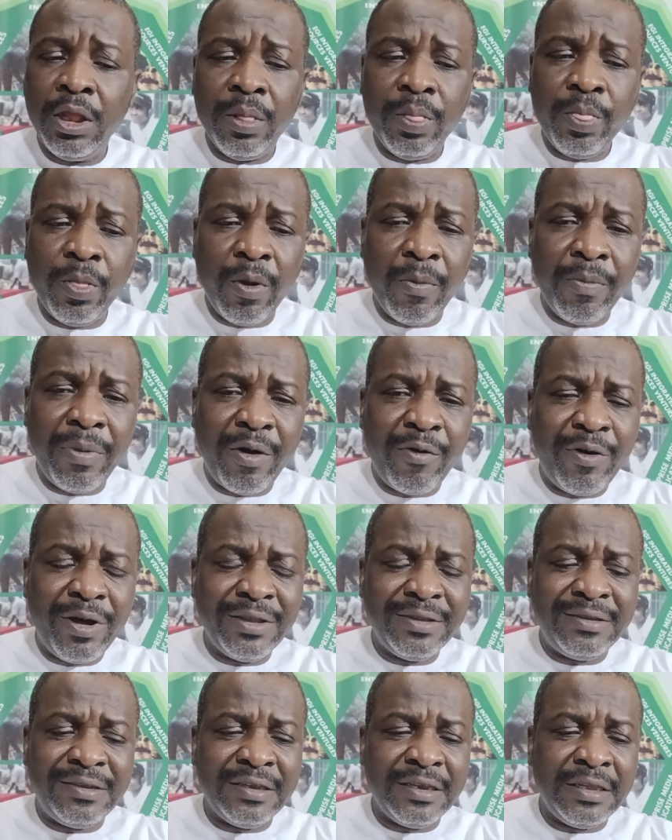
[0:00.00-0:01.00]
Number
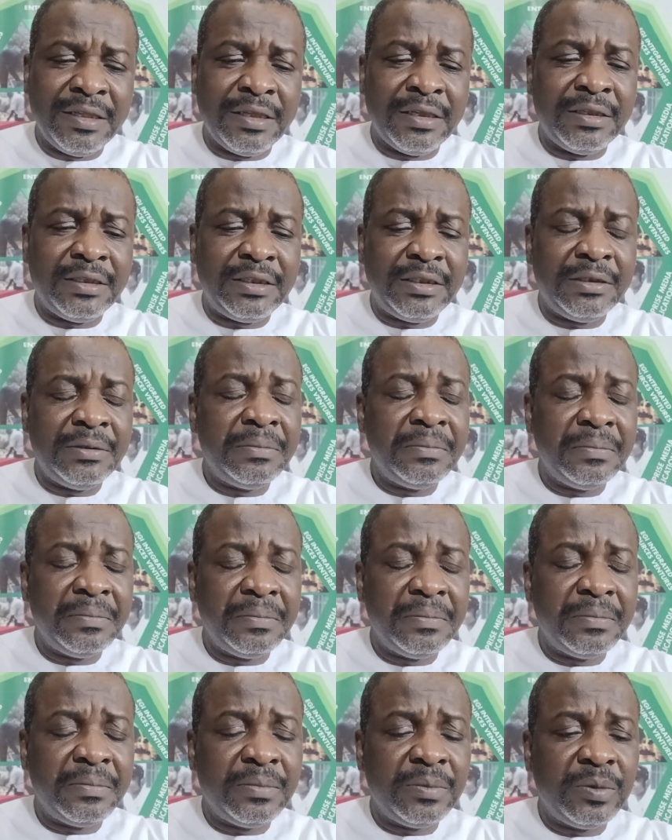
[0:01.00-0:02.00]
one thing is
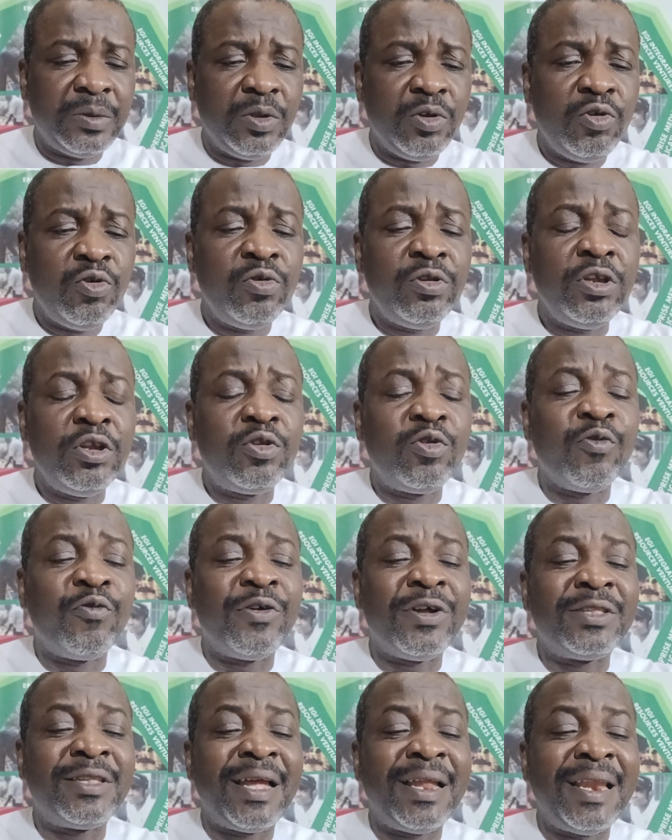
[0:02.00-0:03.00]
you need to
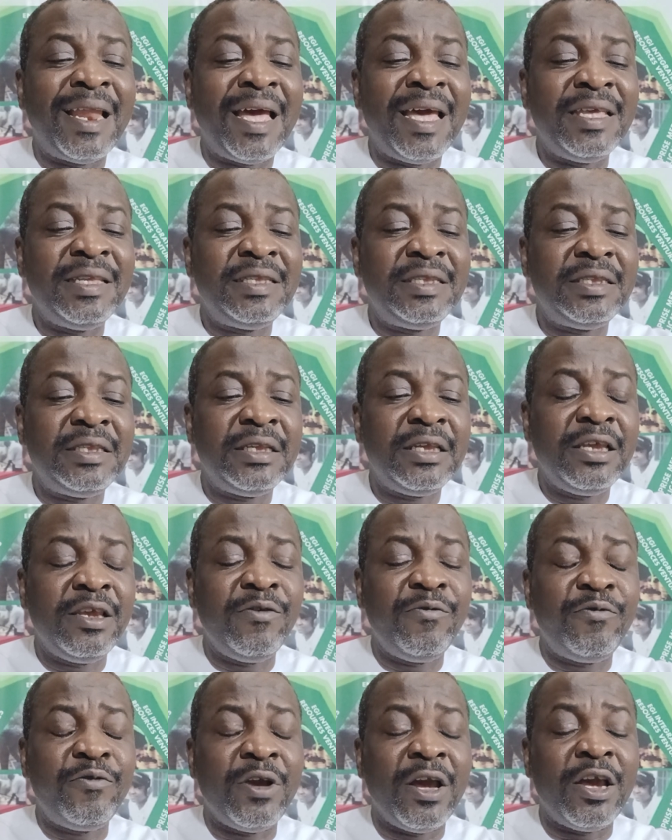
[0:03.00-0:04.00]
fertilize.
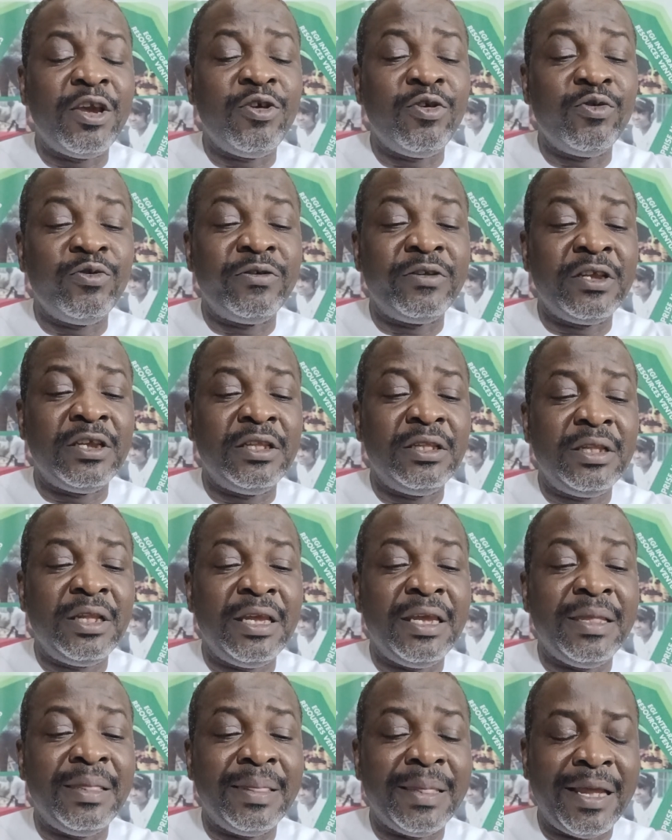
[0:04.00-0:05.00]
If you are using a
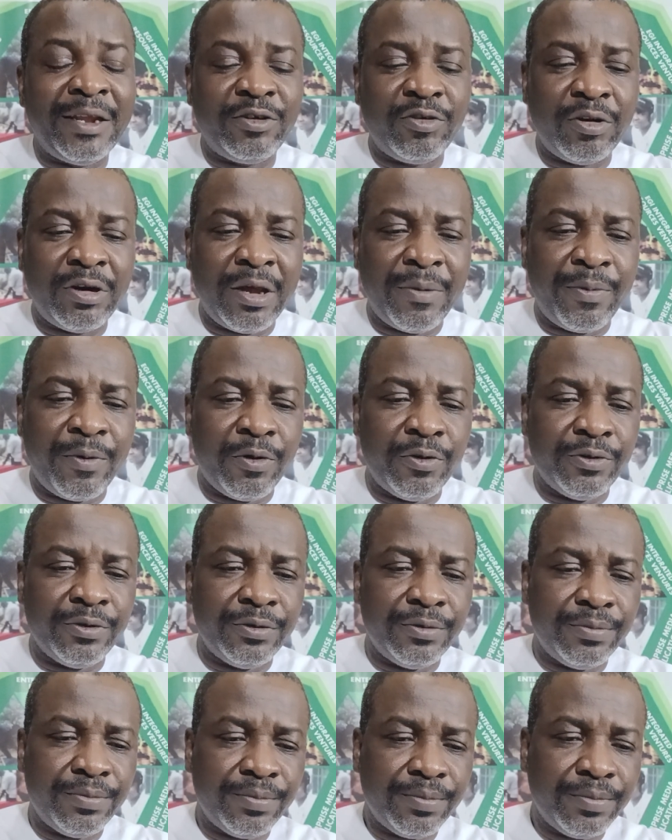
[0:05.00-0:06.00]
natural pond,
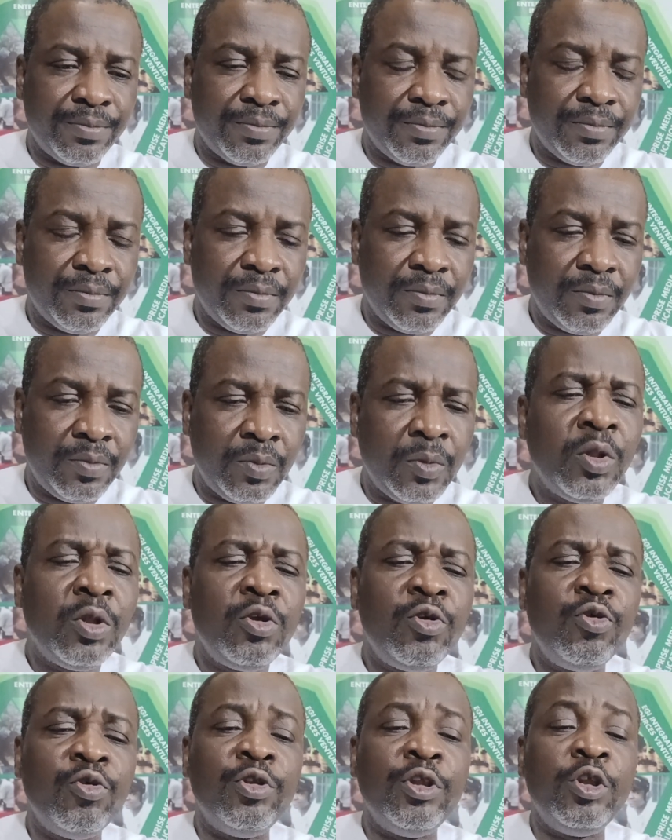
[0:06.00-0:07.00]

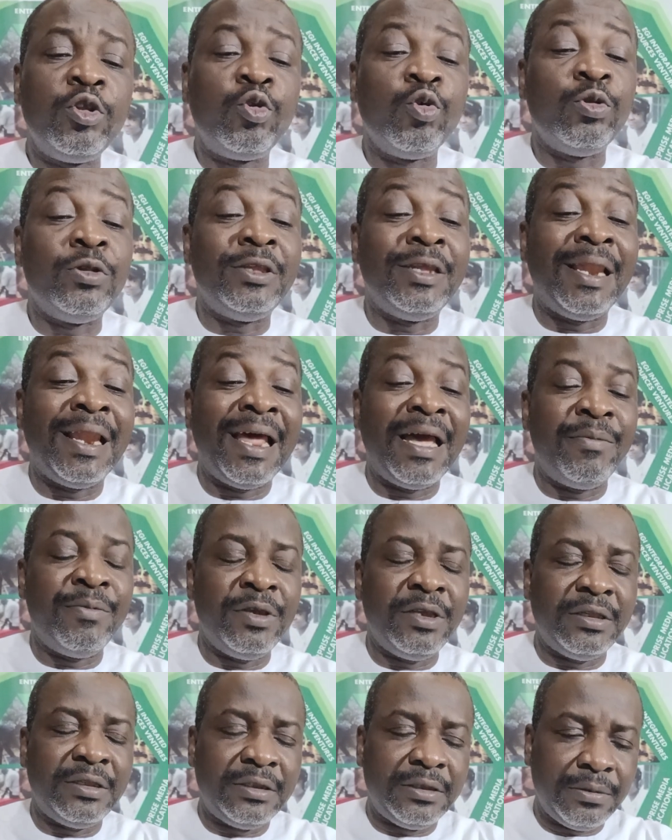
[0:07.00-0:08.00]
you need to delime
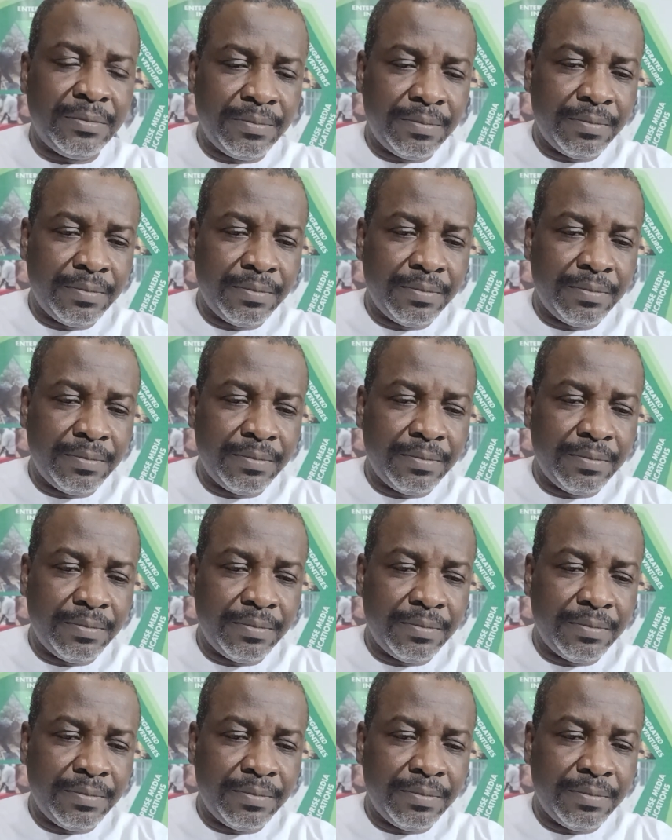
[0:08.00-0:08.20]
it.